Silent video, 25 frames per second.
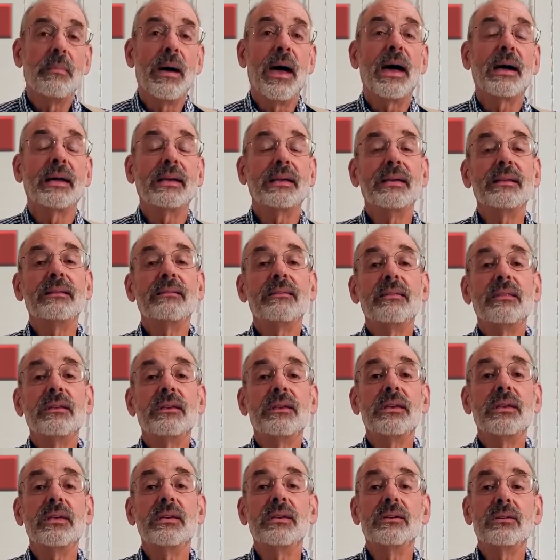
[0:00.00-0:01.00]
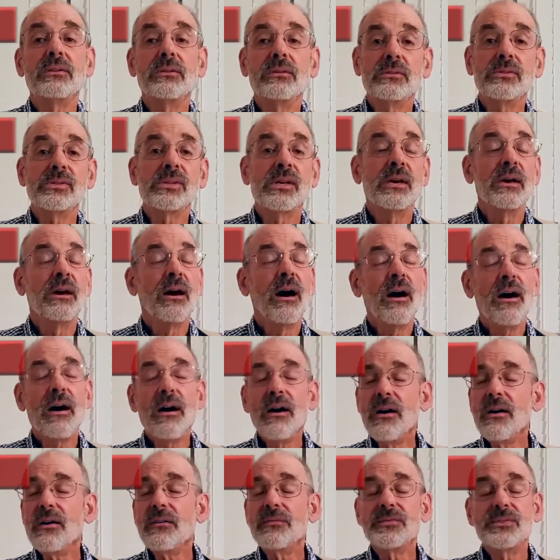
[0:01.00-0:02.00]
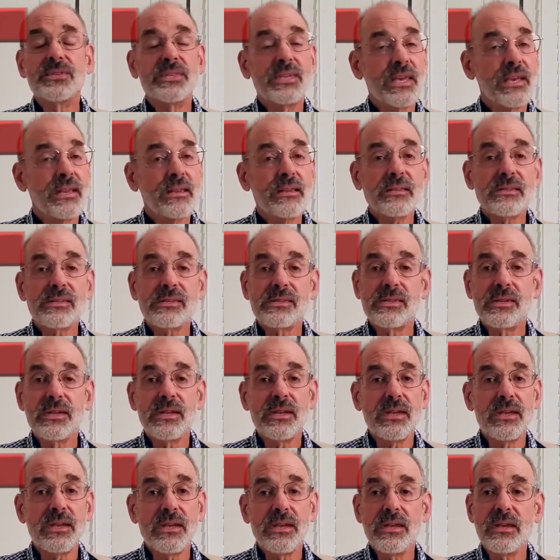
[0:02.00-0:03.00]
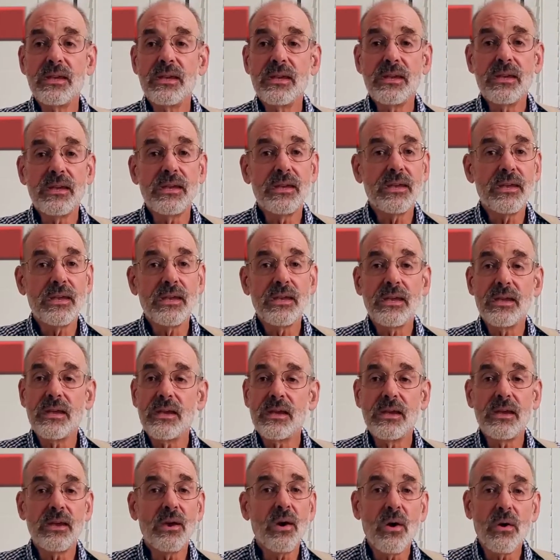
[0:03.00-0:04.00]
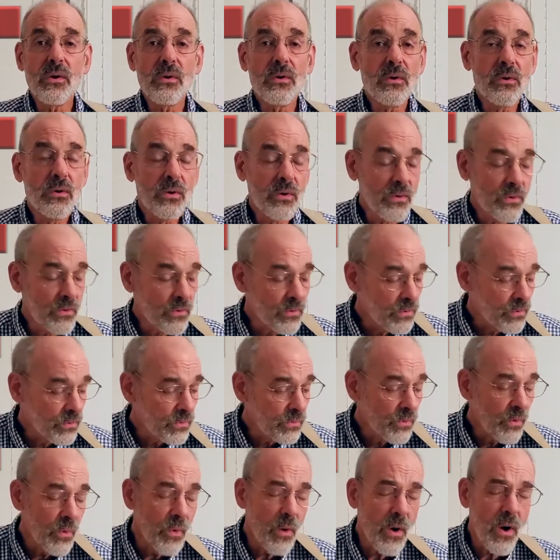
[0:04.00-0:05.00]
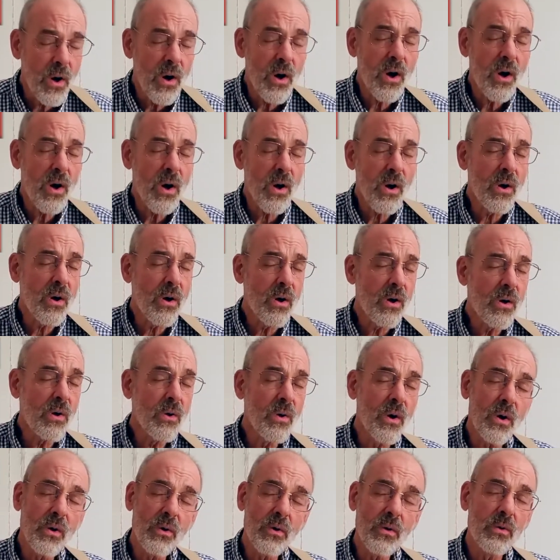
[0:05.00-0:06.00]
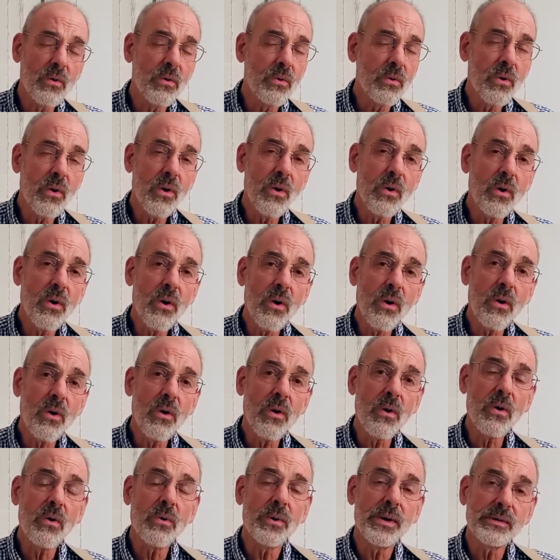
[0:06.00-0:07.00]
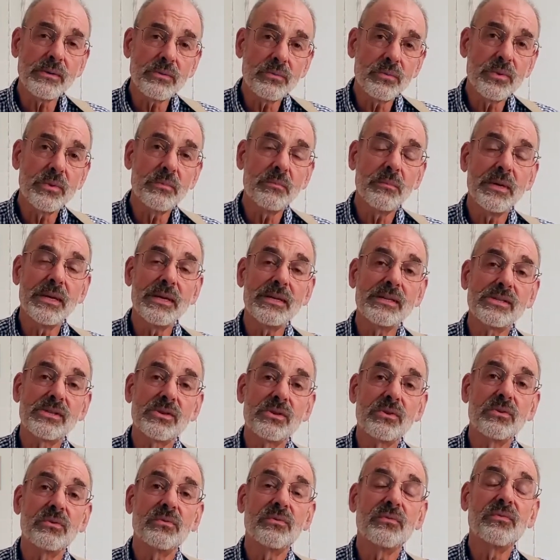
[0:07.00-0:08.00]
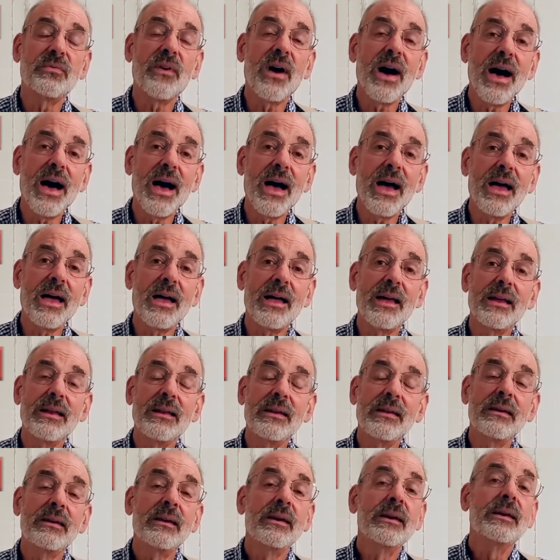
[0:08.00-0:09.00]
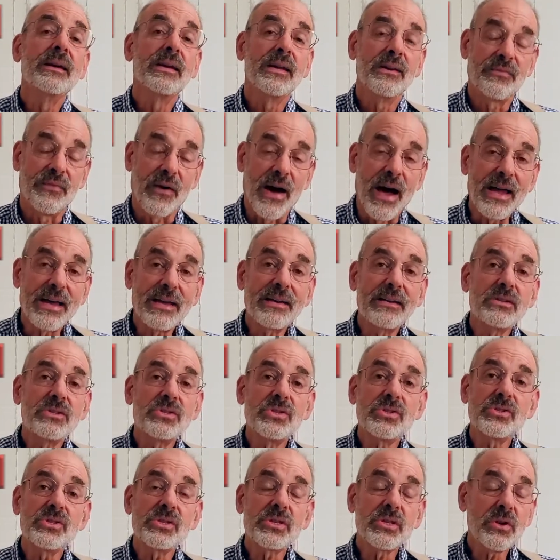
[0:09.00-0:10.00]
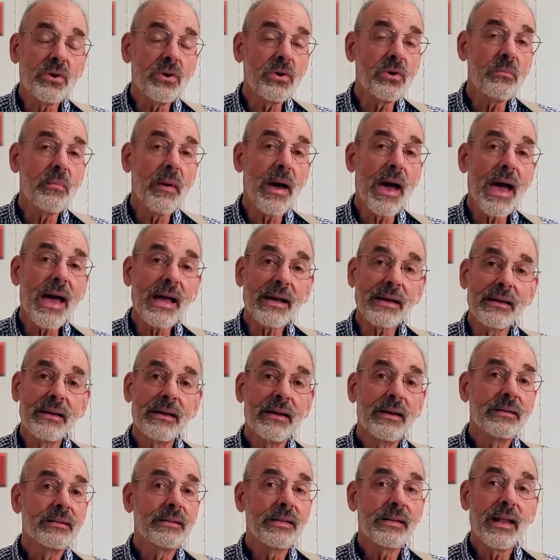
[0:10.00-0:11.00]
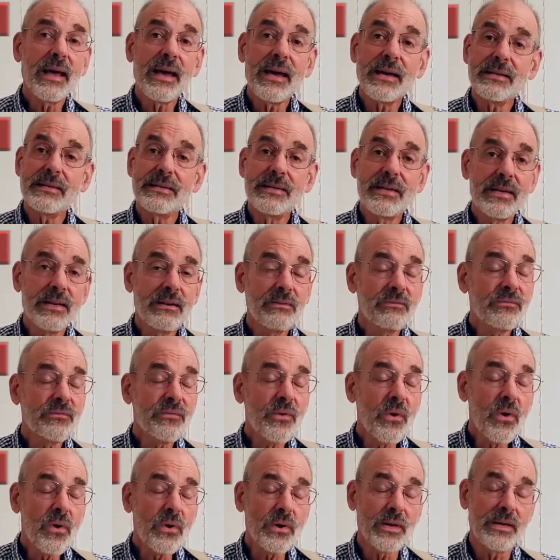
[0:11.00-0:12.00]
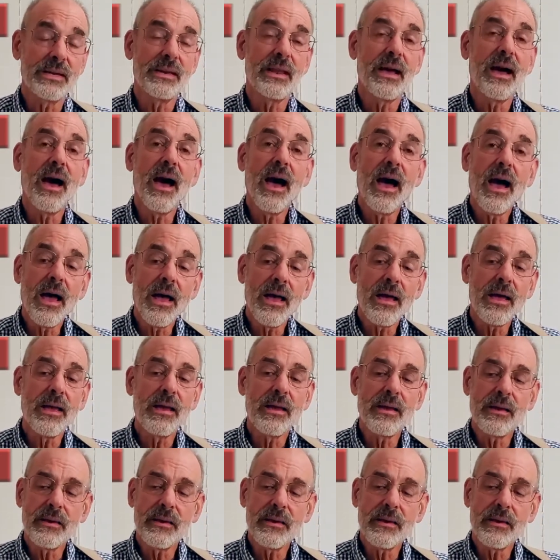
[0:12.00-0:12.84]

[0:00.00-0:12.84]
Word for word: back in the hills of Tennessee. Oh, oh, oh, oh, it would be so fine if I could just go back to nineteen forty-nine.